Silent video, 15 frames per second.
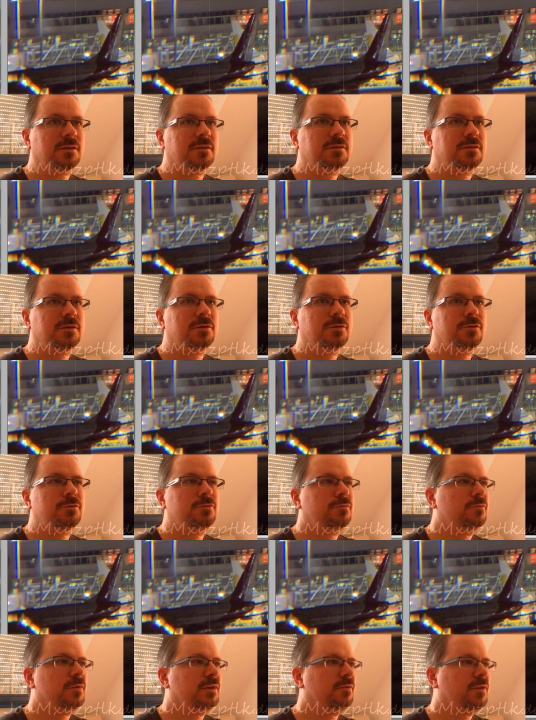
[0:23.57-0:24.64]
So
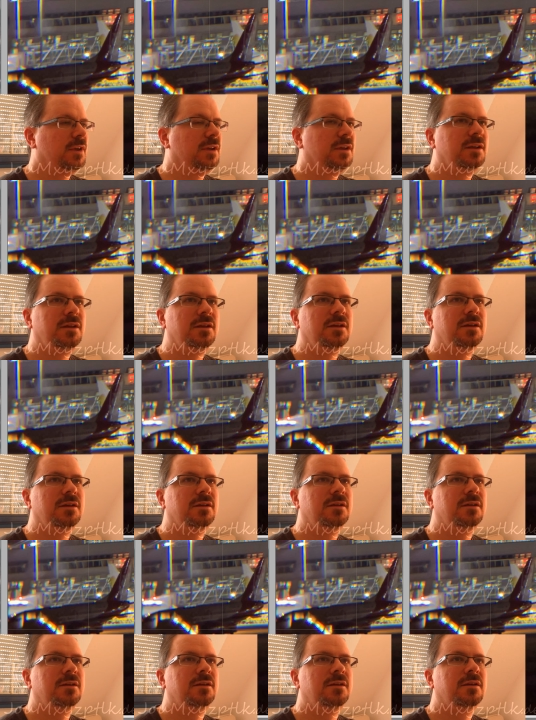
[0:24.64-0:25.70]
when we
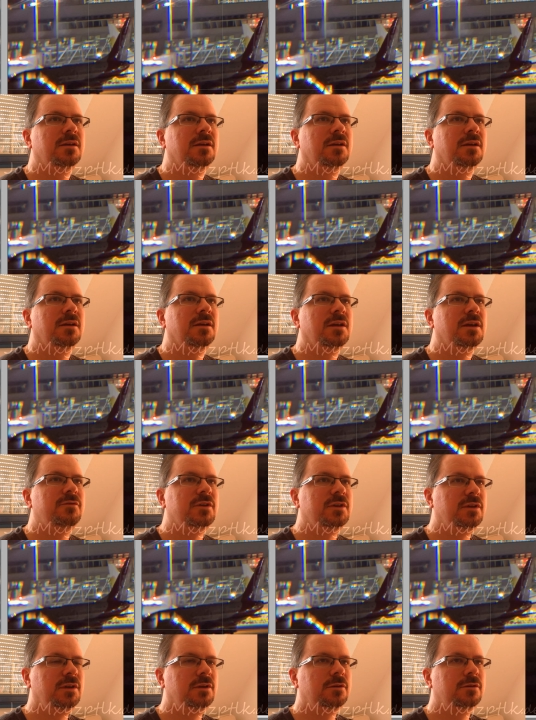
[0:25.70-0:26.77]
have
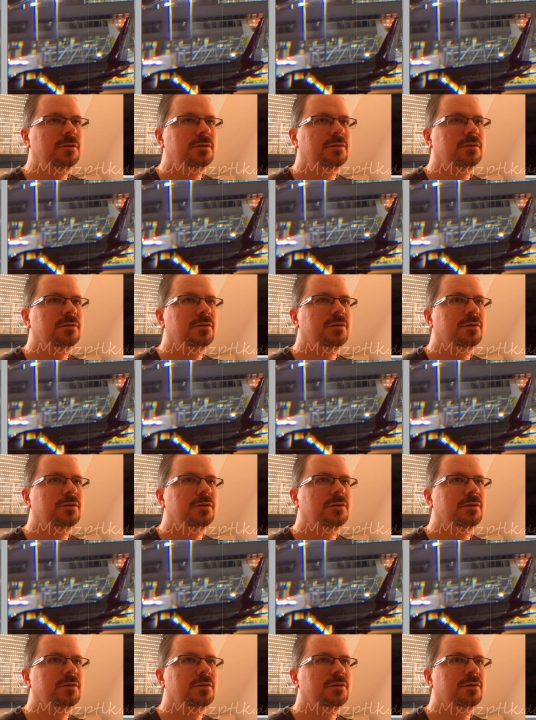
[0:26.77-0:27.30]
it here,